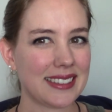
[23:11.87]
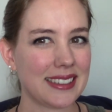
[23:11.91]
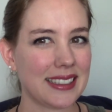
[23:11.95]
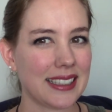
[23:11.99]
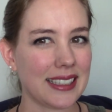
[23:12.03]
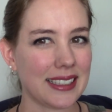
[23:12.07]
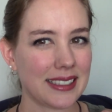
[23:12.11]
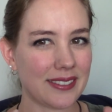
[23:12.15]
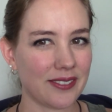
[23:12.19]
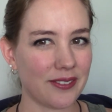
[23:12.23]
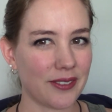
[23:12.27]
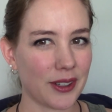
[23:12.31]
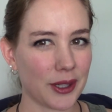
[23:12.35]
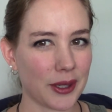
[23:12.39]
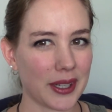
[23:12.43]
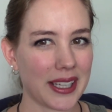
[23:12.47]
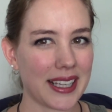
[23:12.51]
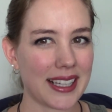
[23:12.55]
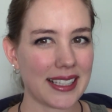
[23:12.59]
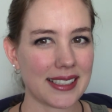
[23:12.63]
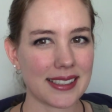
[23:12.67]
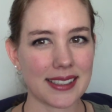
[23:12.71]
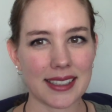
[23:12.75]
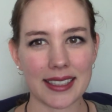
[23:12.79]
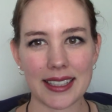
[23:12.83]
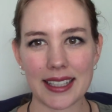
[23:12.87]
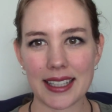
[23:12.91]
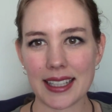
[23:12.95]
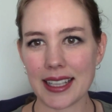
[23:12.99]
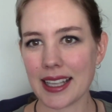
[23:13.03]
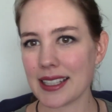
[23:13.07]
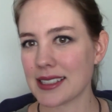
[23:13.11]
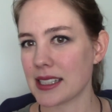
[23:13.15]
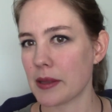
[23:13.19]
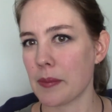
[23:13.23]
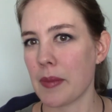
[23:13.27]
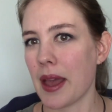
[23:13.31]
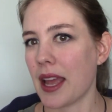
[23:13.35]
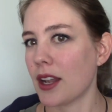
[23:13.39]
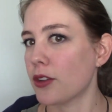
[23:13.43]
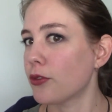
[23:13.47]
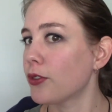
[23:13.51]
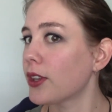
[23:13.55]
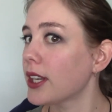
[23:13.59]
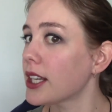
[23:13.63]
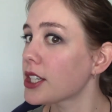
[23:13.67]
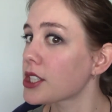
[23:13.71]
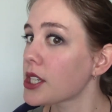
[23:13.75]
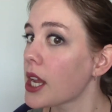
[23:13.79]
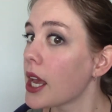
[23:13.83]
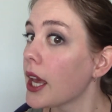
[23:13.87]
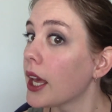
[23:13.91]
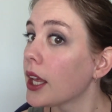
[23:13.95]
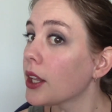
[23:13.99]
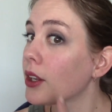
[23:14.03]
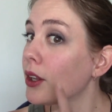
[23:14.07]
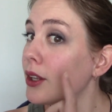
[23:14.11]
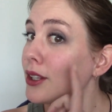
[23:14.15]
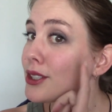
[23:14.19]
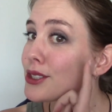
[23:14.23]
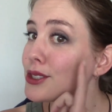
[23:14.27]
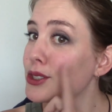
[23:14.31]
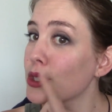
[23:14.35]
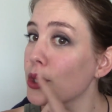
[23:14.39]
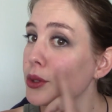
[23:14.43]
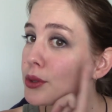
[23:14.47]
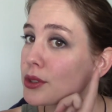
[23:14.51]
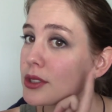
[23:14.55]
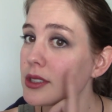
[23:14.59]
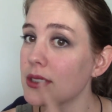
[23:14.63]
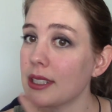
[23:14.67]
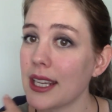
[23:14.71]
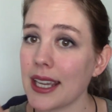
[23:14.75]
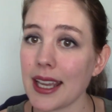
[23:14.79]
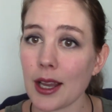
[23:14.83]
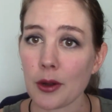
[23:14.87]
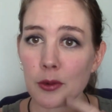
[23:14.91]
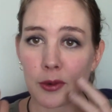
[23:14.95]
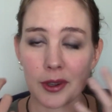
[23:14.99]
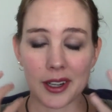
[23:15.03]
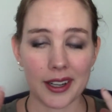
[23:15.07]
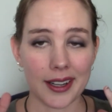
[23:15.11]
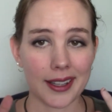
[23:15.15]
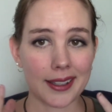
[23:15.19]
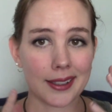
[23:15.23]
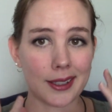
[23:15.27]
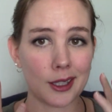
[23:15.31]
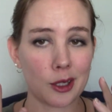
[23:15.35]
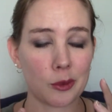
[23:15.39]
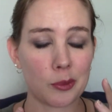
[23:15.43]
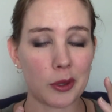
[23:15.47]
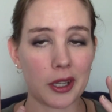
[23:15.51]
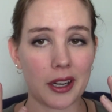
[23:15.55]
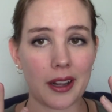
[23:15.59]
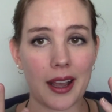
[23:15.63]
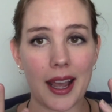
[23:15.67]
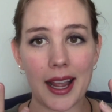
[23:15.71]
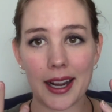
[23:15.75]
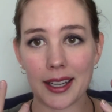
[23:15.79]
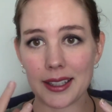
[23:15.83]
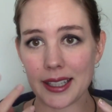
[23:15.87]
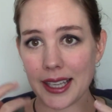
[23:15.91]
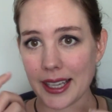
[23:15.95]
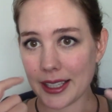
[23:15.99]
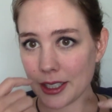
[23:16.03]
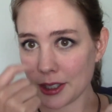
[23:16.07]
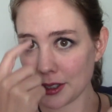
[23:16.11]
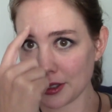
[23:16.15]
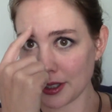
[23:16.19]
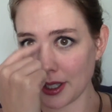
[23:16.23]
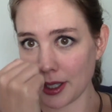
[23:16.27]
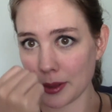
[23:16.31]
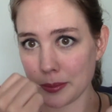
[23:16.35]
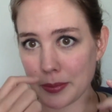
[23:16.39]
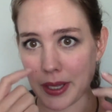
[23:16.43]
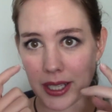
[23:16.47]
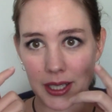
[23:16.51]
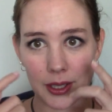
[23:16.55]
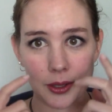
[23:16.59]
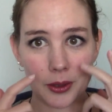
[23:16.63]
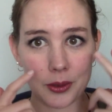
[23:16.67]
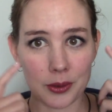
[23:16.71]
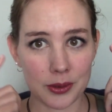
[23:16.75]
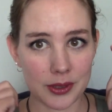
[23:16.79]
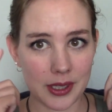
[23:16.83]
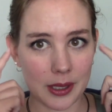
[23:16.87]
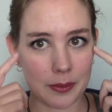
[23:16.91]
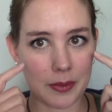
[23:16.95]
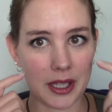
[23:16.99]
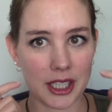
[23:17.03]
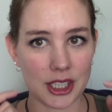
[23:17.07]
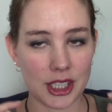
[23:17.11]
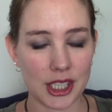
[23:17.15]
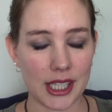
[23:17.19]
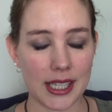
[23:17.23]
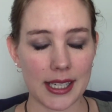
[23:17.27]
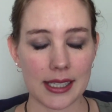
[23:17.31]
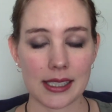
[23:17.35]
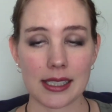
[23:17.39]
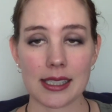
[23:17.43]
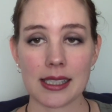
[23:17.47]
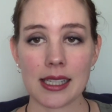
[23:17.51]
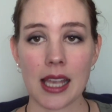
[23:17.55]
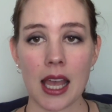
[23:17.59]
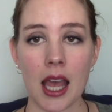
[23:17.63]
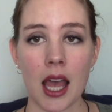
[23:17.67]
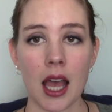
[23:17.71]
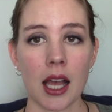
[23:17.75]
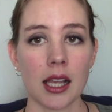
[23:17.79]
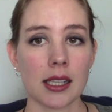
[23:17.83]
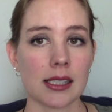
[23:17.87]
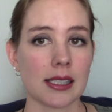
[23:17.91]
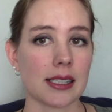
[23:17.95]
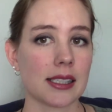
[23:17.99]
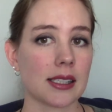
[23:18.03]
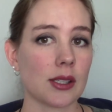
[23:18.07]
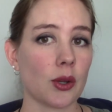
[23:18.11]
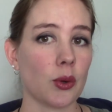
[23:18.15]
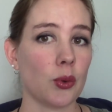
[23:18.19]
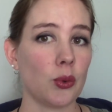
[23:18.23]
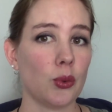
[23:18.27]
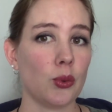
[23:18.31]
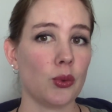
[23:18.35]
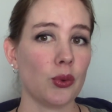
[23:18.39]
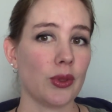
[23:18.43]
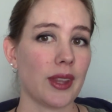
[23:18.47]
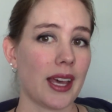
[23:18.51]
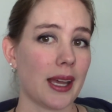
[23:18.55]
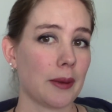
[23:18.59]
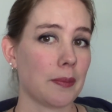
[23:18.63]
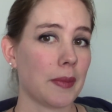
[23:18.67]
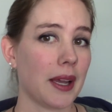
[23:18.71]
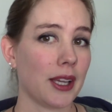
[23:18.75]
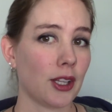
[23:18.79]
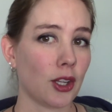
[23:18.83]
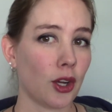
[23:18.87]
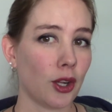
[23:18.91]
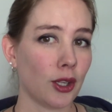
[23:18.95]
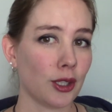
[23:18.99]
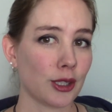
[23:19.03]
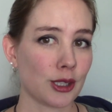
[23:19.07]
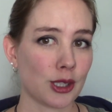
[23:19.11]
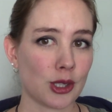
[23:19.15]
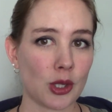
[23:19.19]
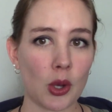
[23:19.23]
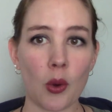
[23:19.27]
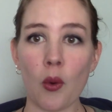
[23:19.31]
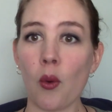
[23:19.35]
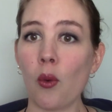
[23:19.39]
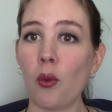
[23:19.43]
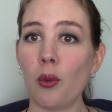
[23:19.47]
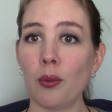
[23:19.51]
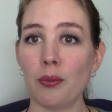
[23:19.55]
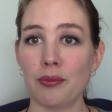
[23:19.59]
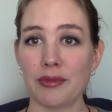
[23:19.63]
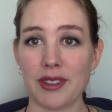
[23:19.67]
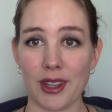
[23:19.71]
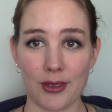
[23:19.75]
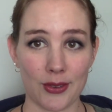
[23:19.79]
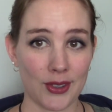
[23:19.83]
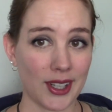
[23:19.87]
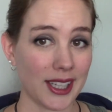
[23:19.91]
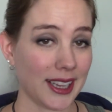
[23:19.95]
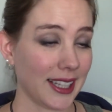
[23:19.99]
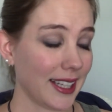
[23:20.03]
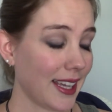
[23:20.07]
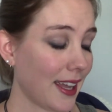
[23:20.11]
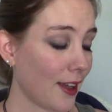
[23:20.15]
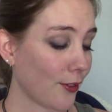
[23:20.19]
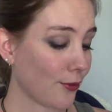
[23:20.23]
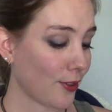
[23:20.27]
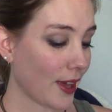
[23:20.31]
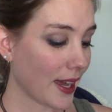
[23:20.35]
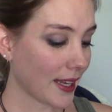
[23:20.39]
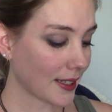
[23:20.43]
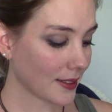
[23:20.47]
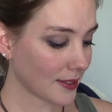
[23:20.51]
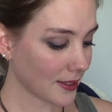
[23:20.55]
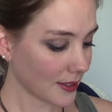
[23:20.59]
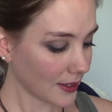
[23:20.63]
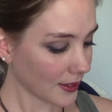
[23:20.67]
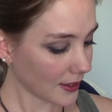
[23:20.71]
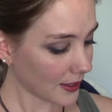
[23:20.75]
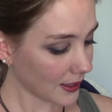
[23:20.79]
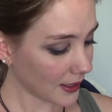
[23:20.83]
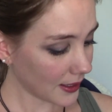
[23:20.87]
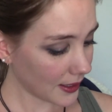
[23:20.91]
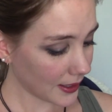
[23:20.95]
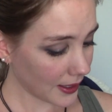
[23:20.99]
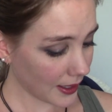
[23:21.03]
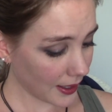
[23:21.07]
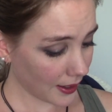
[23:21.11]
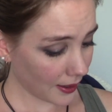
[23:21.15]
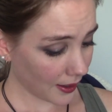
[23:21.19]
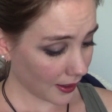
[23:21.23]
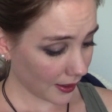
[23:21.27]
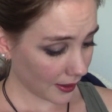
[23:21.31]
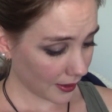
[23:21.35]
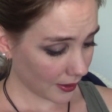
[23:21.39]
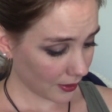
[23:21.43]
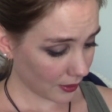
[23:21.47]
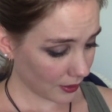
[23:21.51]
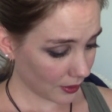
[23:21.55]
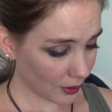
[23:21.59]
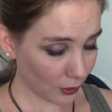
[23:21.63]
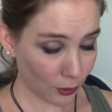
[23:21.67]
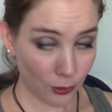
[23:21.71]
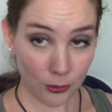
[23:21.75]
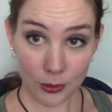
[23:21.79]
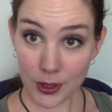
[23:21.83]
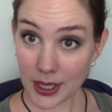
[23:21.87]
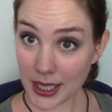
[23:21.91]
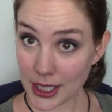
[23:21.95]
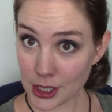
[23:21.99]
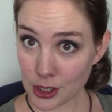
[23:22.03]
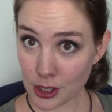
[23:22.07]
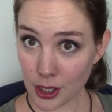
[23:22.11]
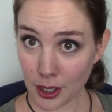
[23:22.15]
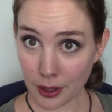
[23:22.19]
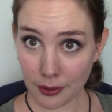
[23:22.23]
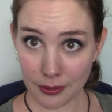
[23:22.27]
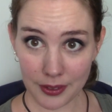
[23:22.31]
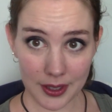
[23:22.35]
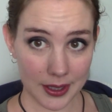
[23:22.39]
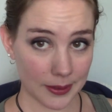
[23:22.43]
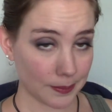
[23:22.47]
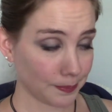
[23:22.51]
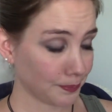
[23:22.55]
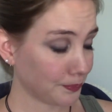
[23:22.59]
It very easily gets a matte finish. And also today I'm wearing a little bit of highlighter on my nose and my cheeks, so that might also definitely affect the finish of it.